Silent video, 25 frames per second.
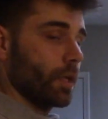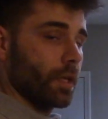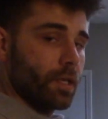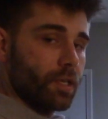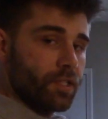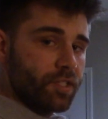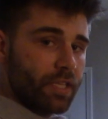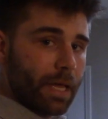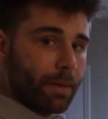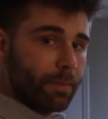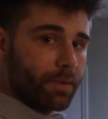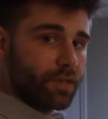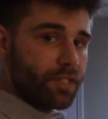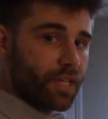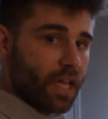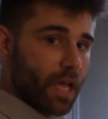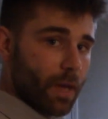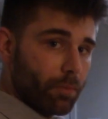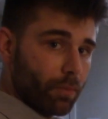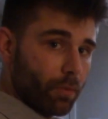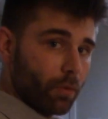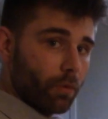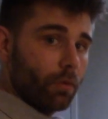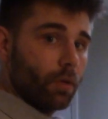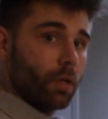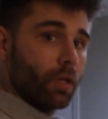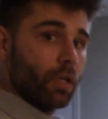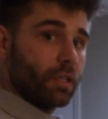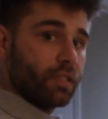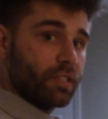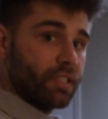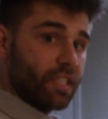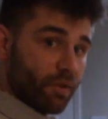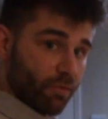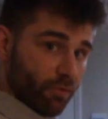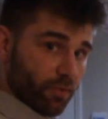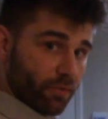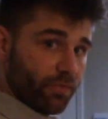Same example,
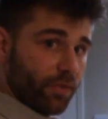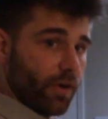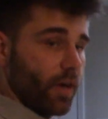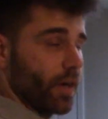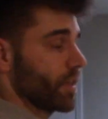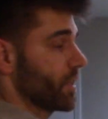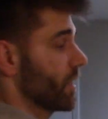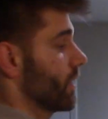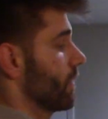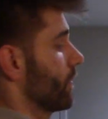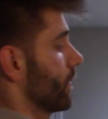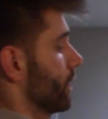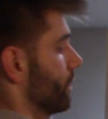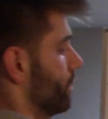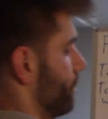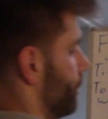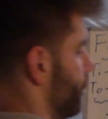different fuck you.